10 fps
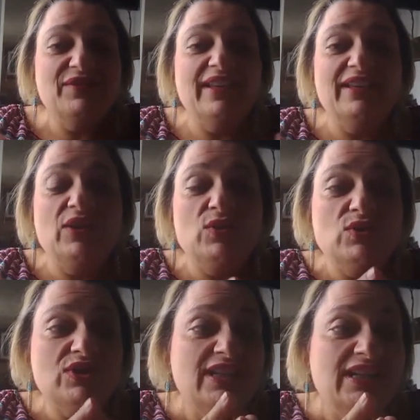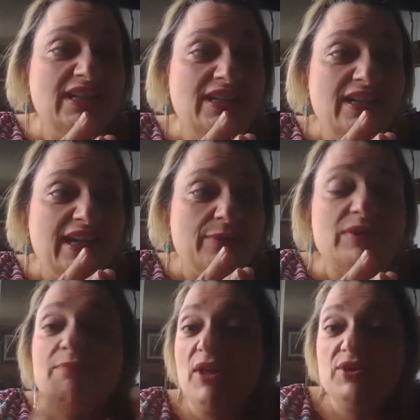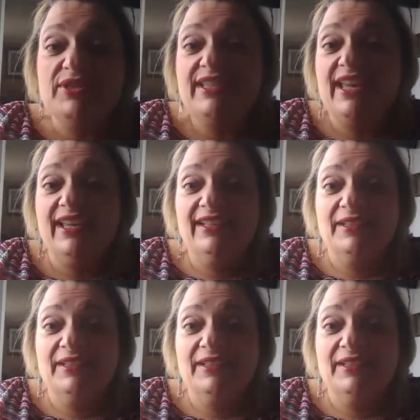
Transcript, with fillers: And those, it was Mother's Day